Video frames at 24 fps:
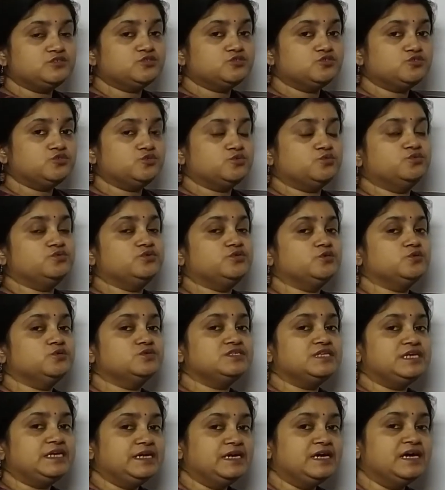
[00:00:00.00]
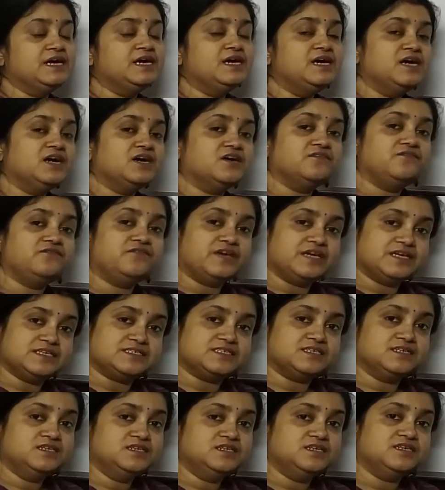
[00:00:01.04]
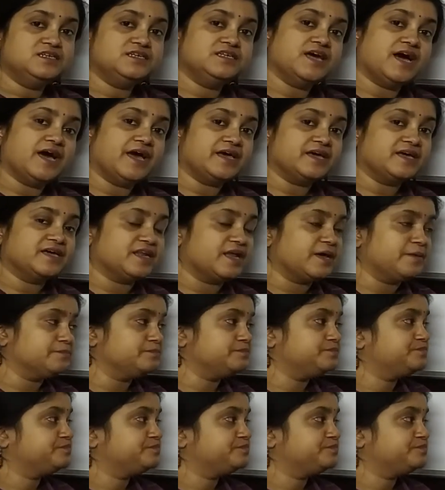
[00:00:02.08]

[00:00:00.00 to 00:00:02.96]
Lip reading: to do using a phasor diagram.